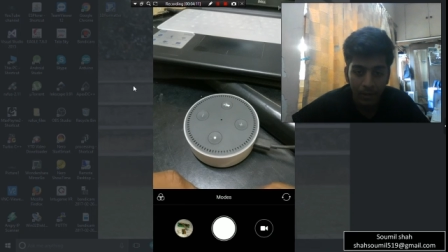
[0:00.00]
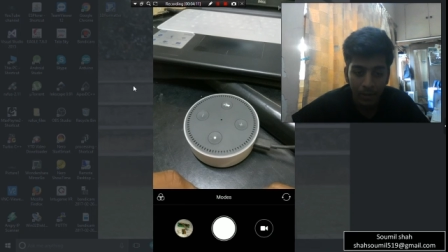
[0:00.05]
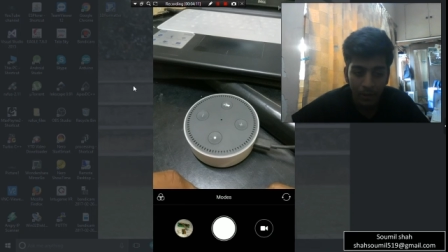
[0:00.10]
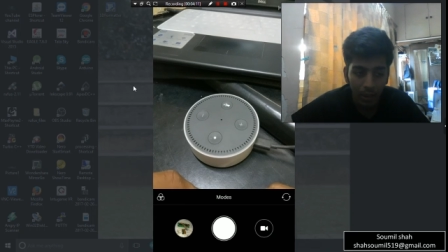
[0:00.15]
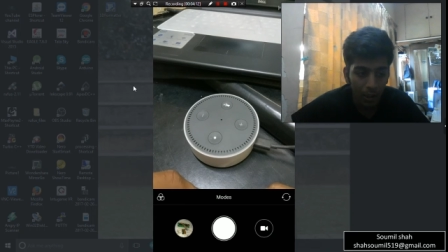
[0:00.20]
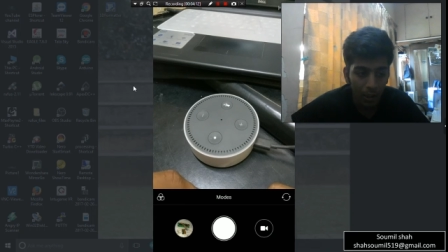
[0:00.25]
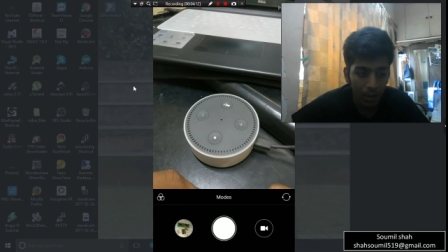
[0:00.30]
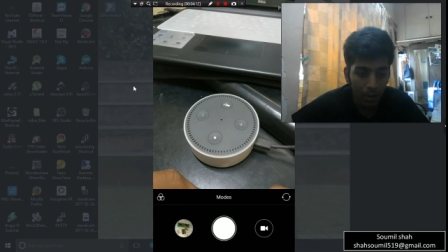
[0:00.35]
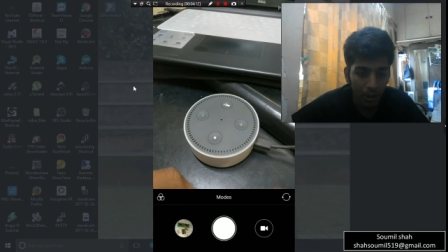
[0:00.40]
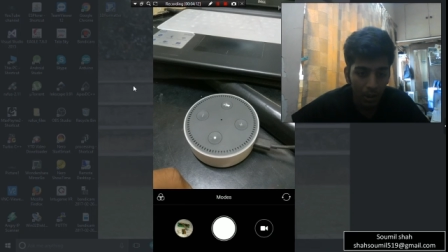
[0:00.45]

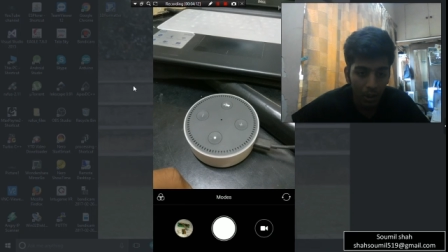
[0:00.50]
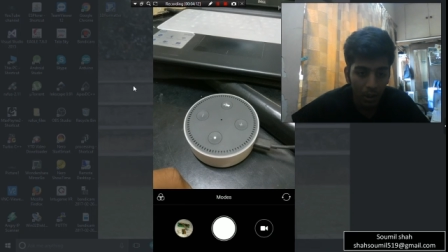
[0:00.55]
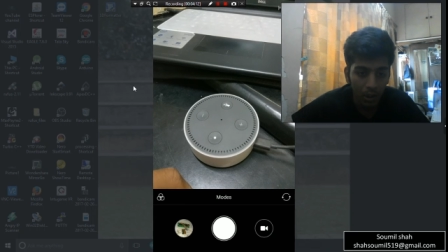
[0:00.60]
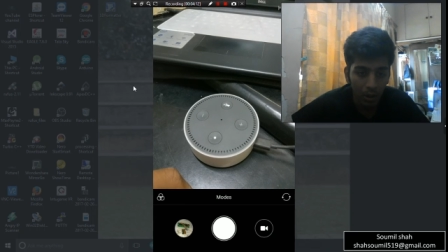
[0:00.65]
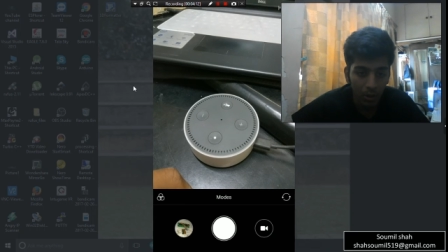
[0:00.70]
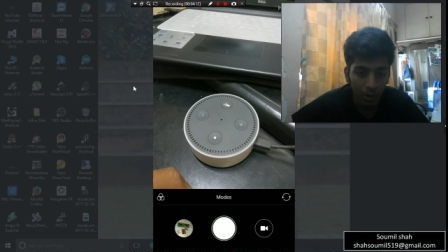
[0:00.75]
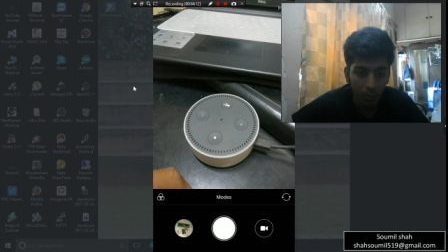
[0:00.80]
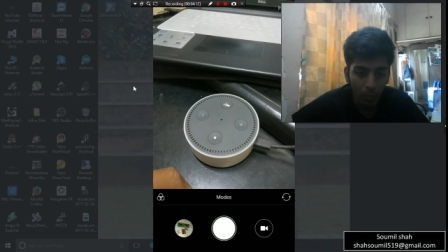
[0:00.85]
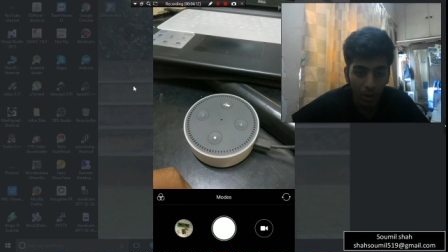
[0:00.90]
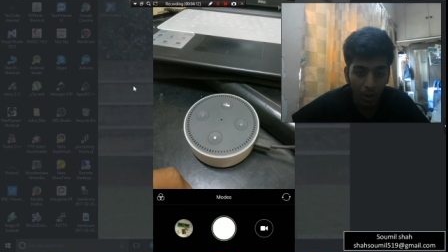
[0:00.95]
uh,
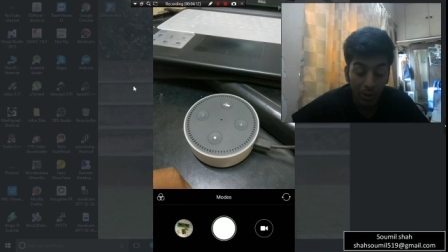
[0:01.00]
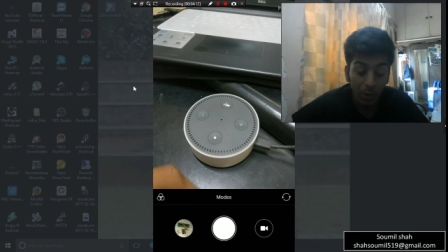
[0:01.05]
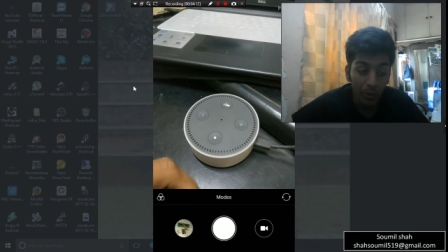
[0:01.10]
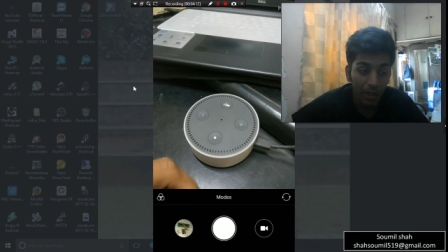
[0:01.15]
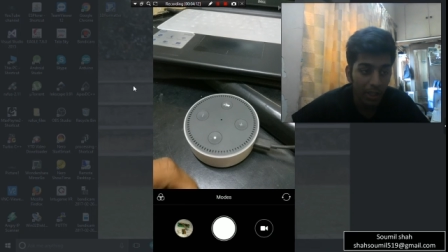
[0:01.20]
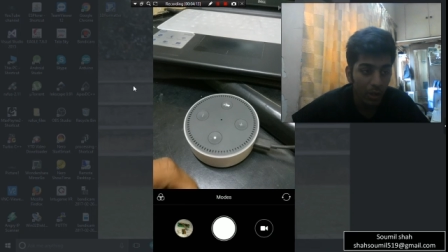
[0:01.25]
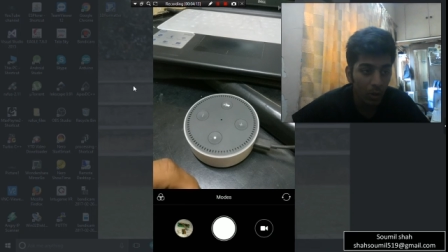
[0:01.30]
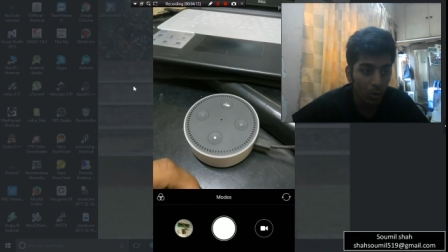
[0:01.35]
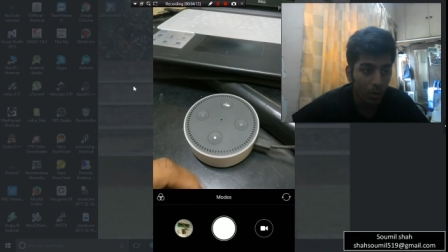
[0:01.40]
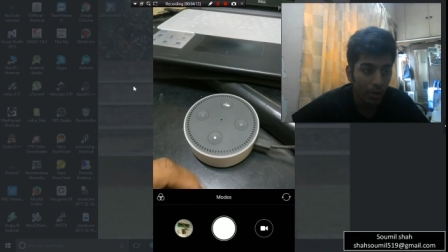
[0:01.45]
what you can
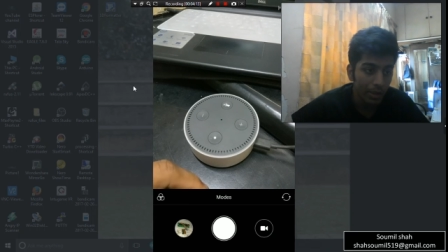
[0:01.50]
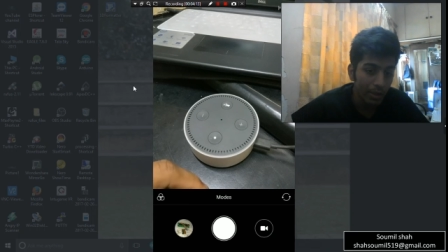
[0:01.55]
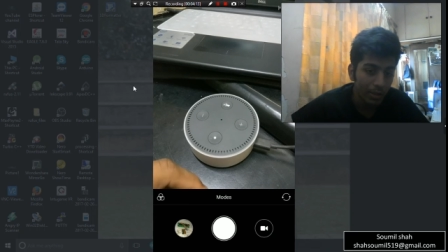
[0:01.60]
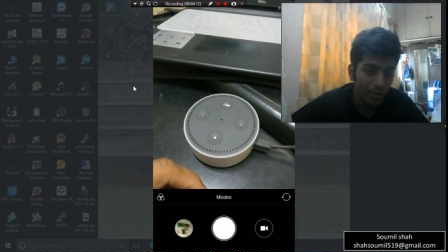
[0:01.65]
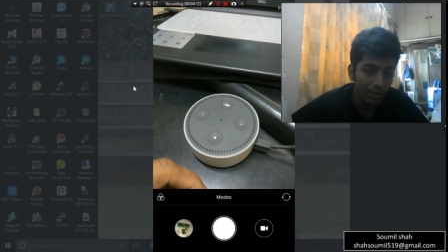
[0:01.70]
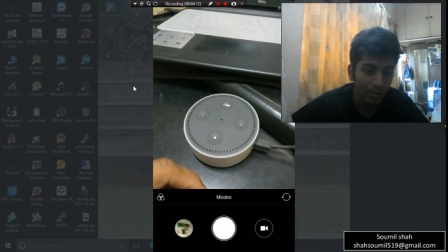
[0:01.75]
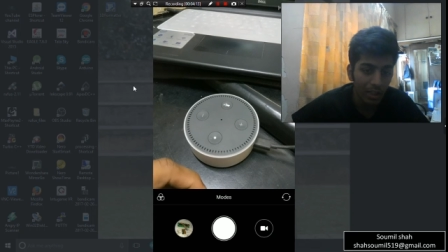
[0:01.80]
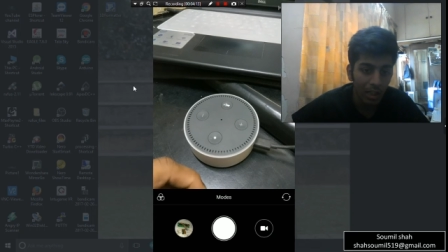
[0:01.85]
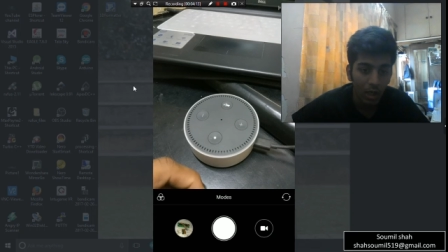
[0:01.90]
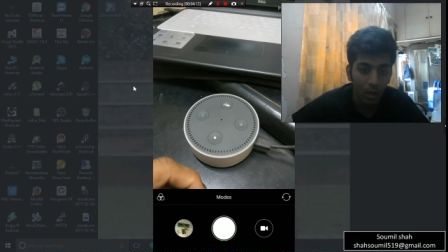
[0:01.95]
do is
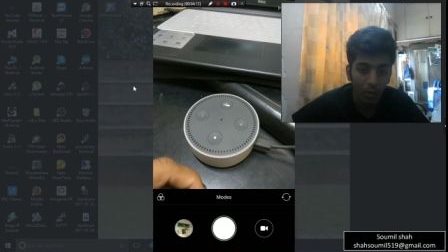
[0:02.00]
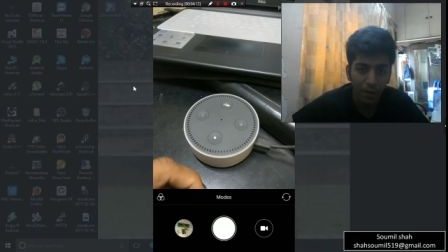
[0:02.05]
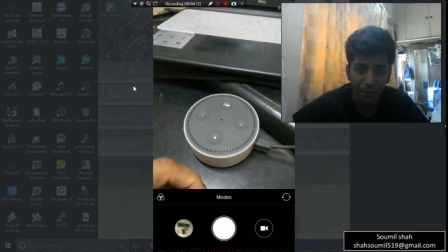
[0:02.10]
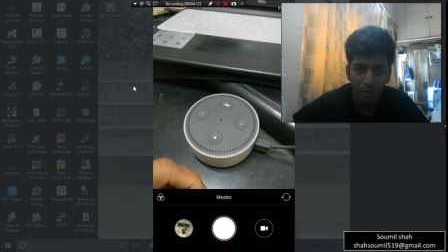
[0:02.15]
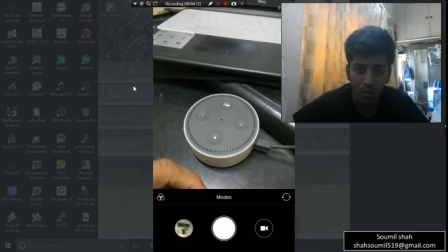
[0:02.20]
now if you